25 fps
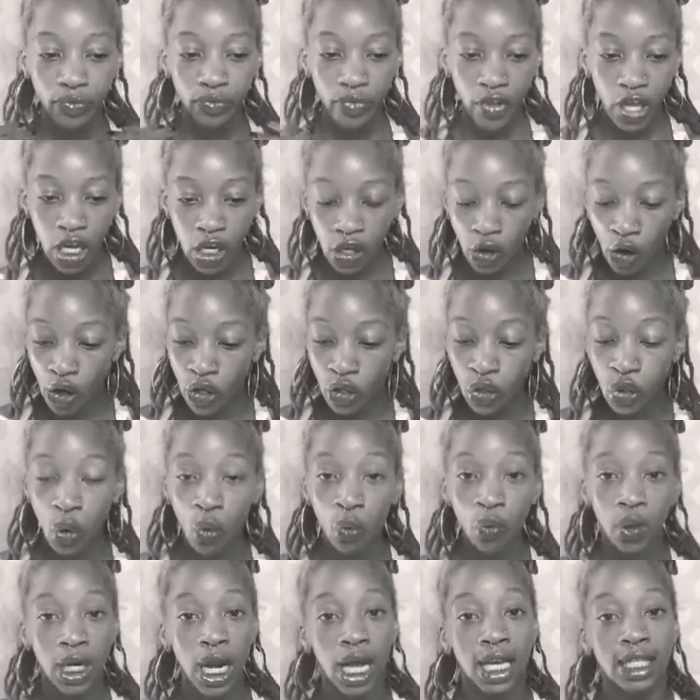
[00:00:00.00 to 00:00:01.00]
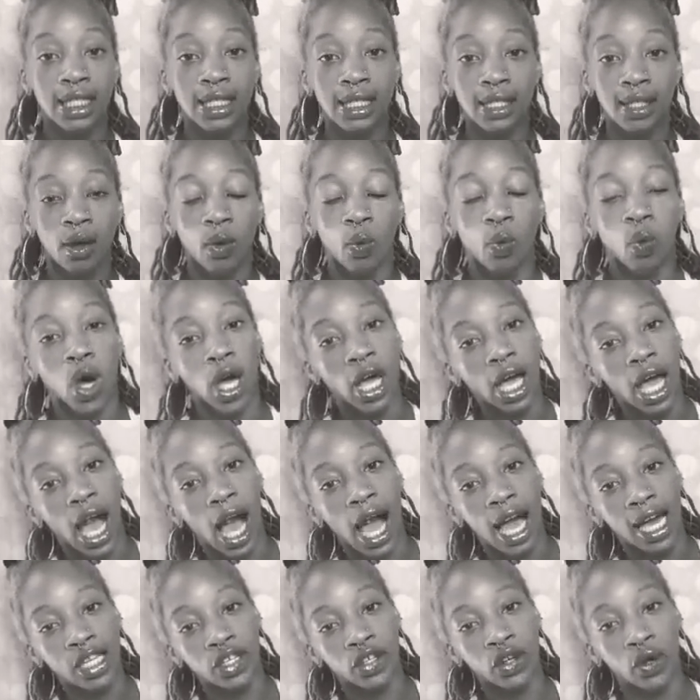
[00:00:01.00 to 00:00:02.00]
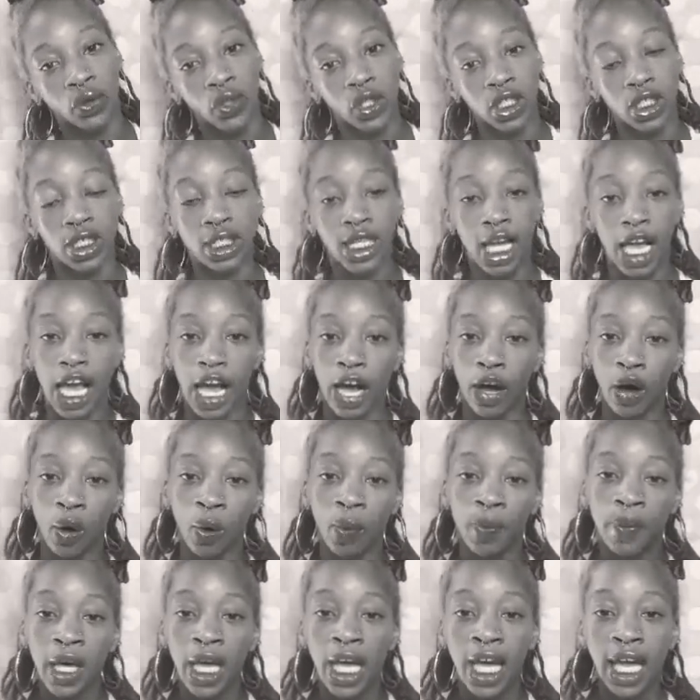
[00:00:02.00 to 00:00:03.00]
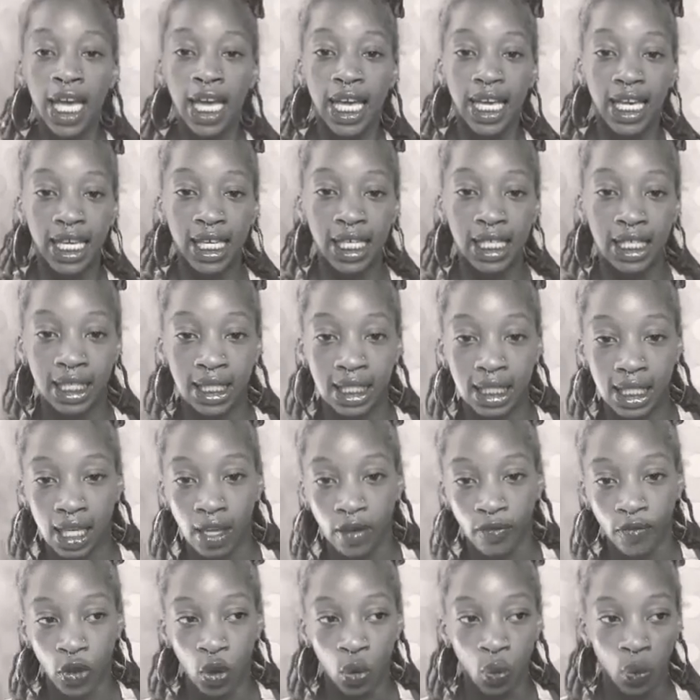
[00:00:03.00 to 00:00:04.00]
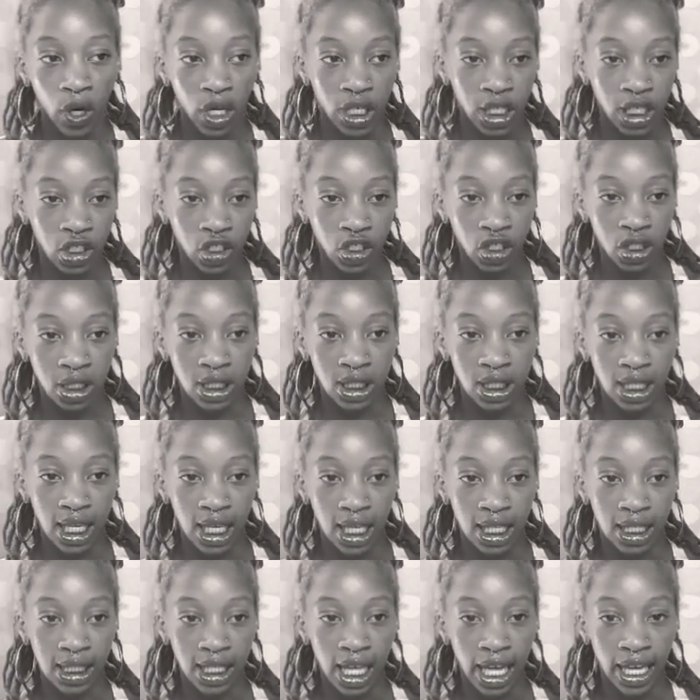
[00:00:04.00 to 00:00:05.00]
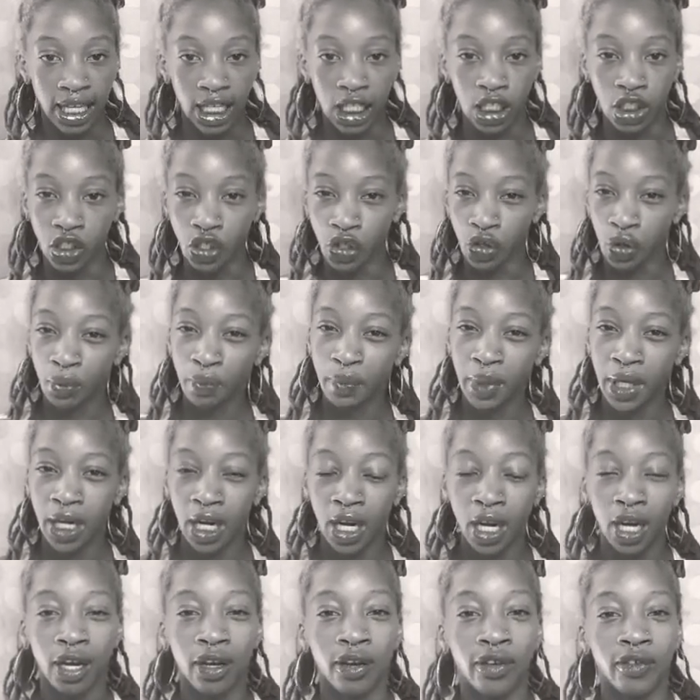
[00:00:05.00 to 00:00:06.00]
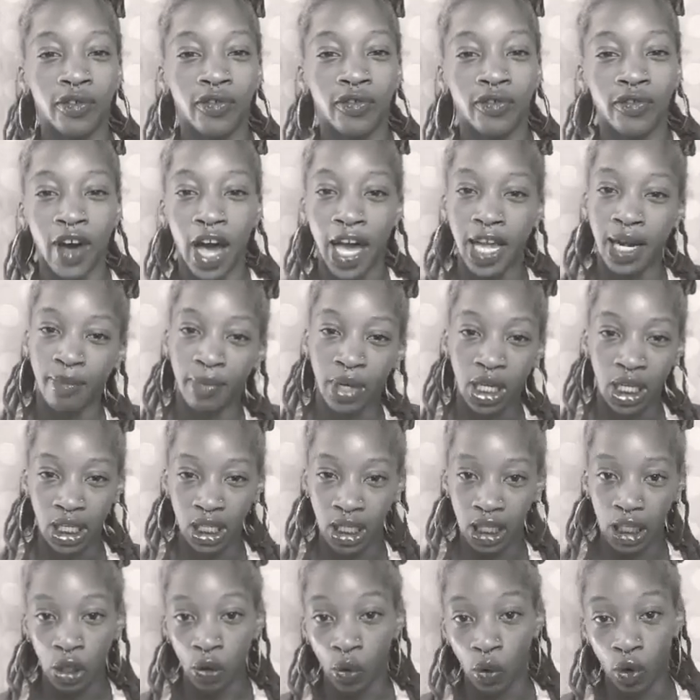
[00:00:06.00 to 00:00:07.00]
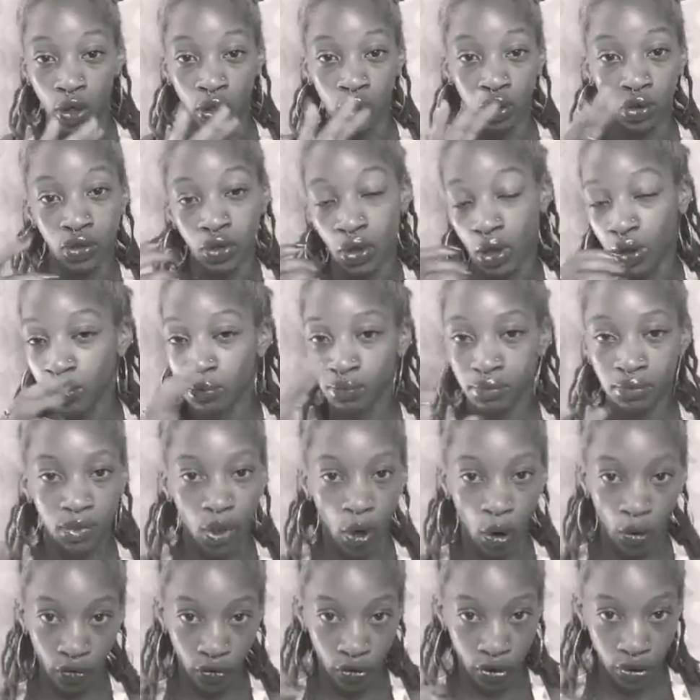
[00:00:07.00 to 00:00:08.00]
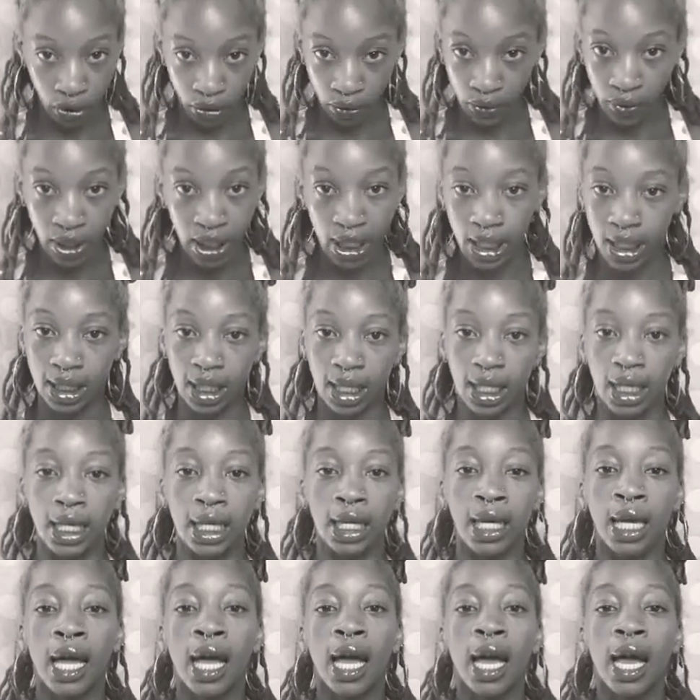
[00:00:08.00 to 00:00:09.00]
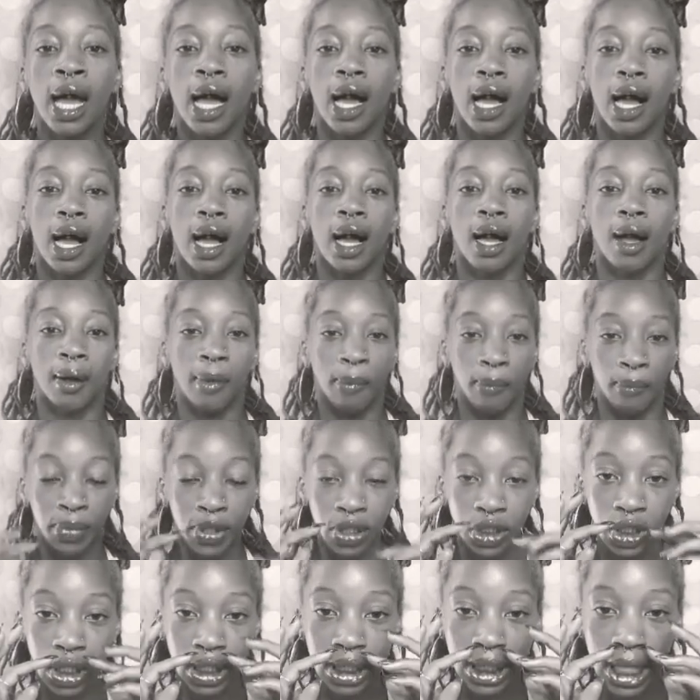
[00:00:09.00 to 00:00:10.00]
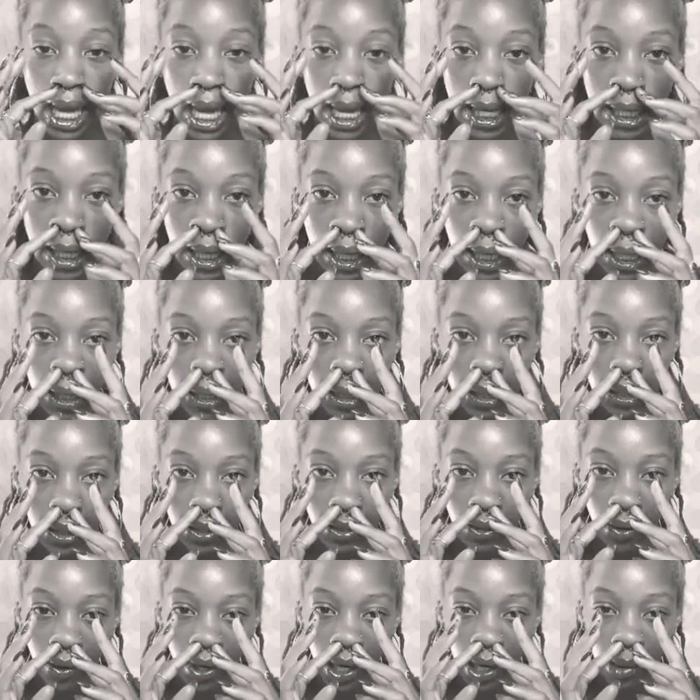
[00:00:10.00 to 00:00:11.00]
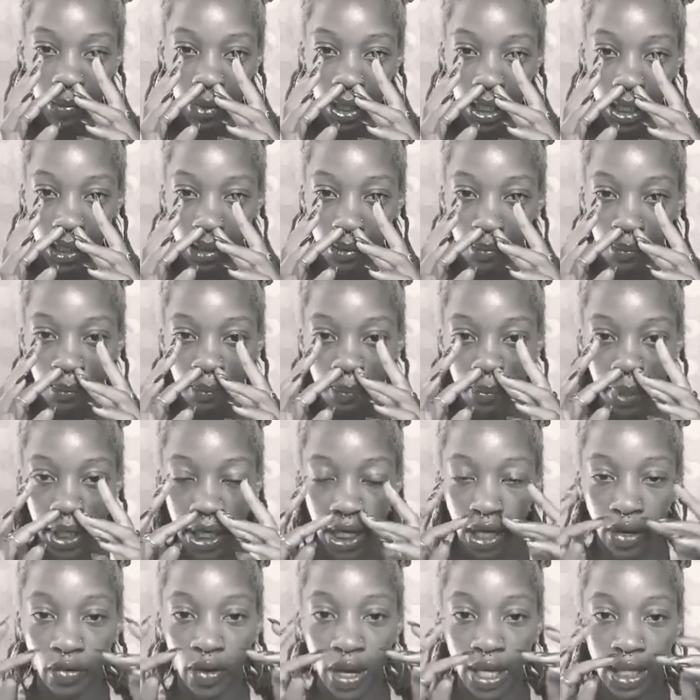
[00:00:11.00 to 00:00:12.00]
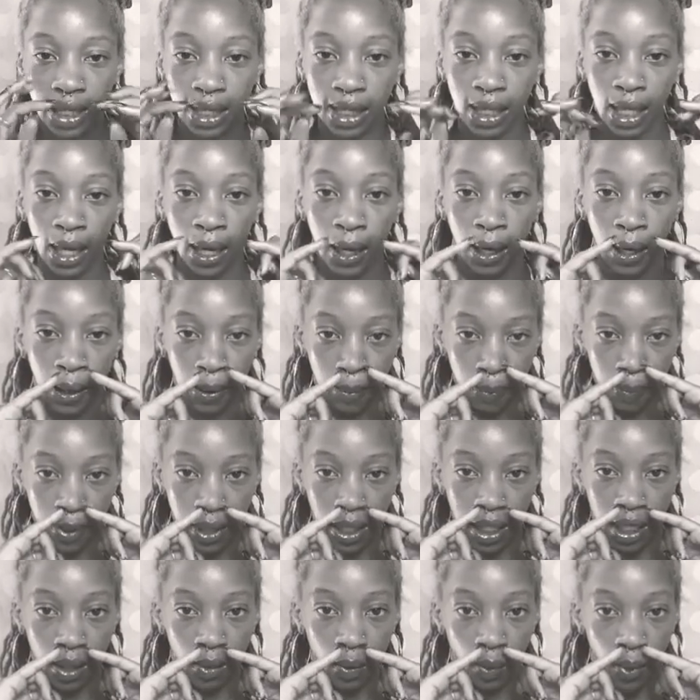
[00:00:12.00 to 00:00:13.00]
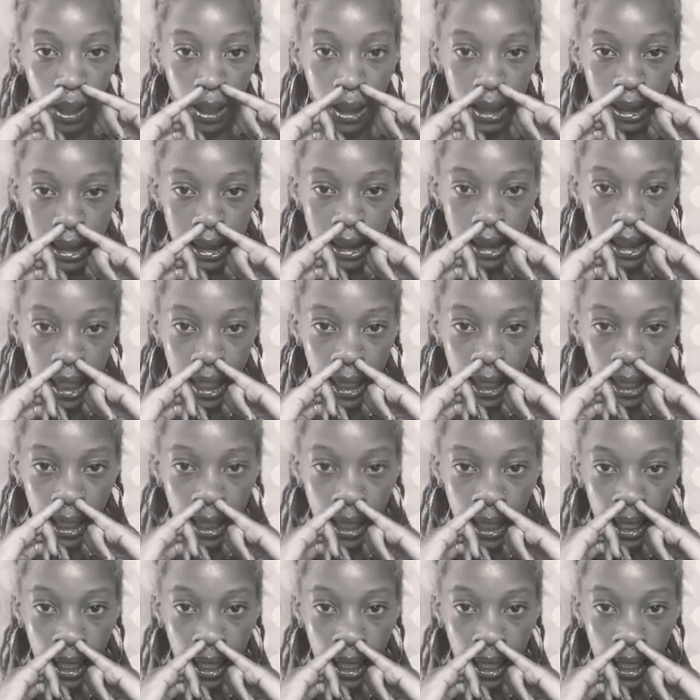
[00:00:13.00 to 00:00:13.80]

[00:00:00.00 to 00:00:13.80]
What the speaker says: And also what I noticed to help is if you want to just get like a little bit of vitamin E oil, don't overdo anything, but just kind of, you know what I mean, put it right there, put it where it's like,